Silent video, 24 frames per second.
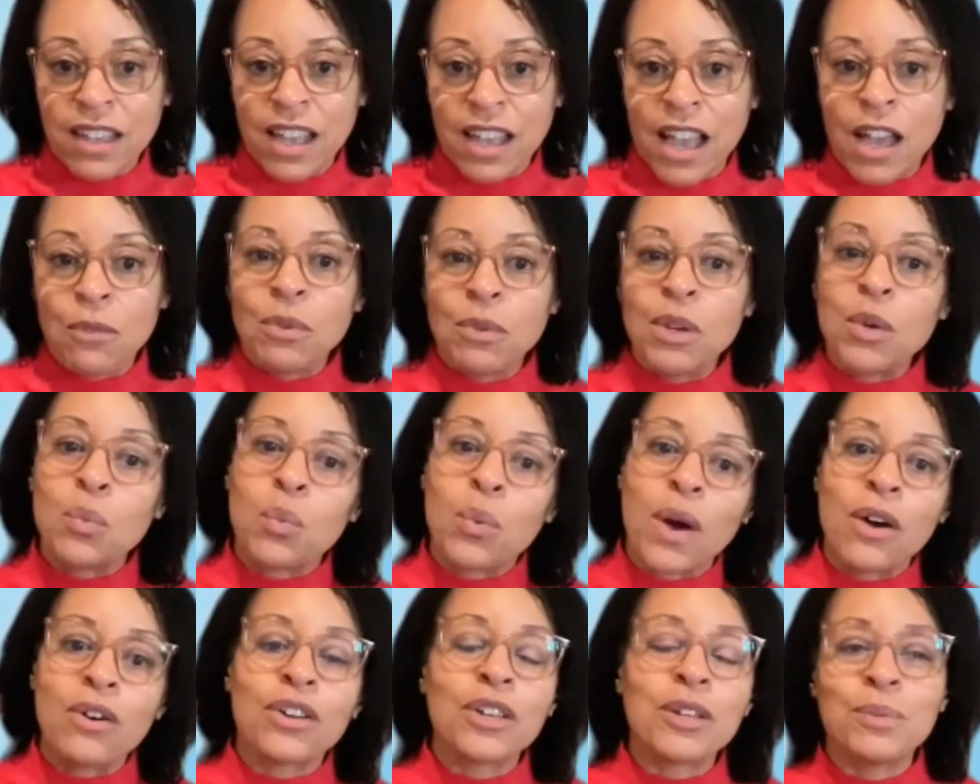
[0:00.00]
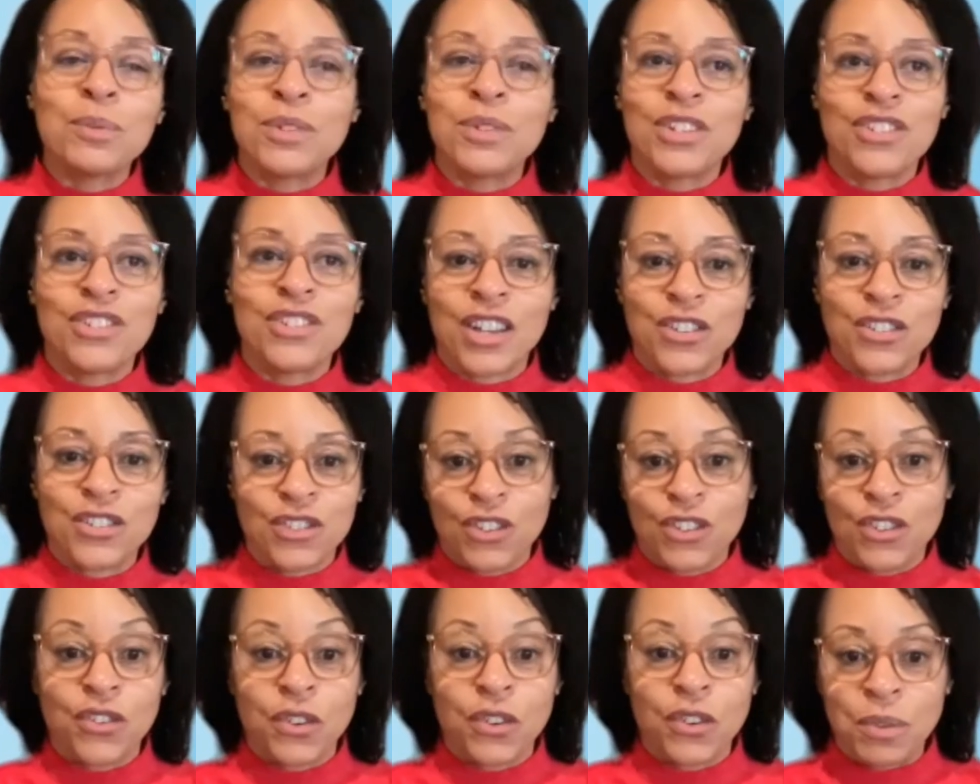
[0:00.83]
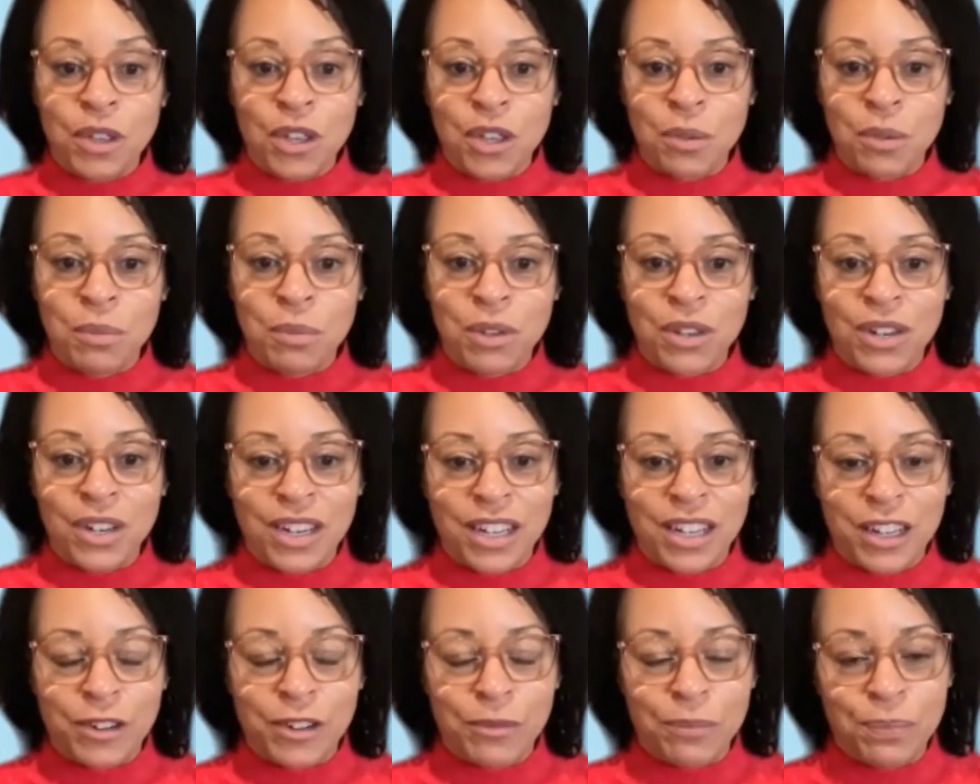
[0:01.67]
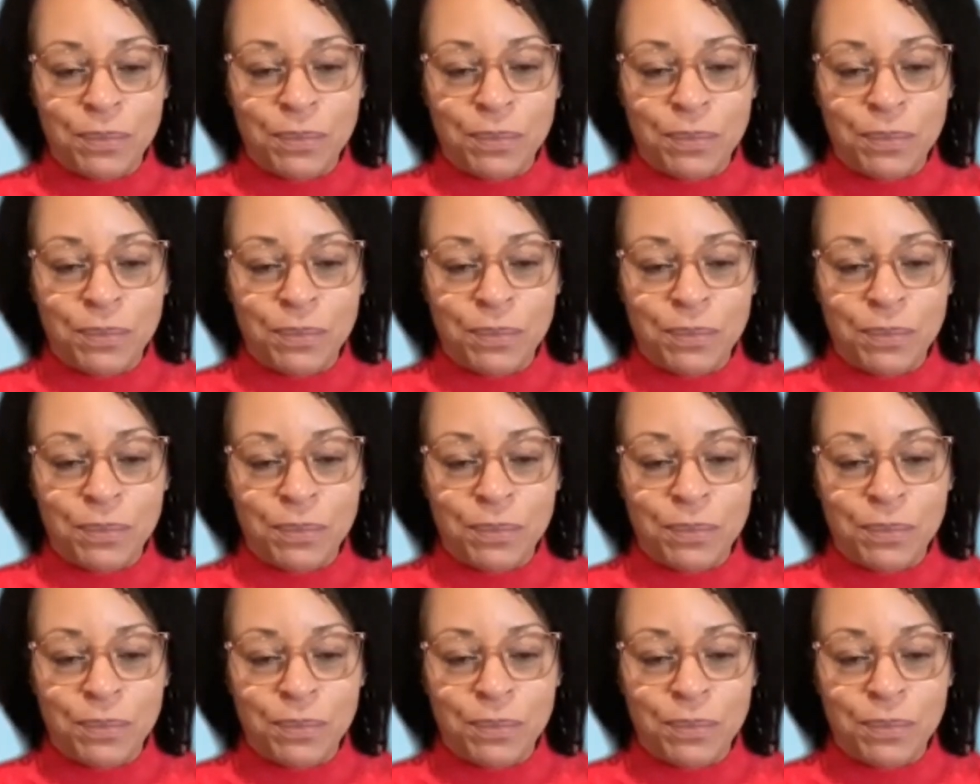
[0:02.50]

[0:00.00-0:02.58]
And we welcome suggestions from the community.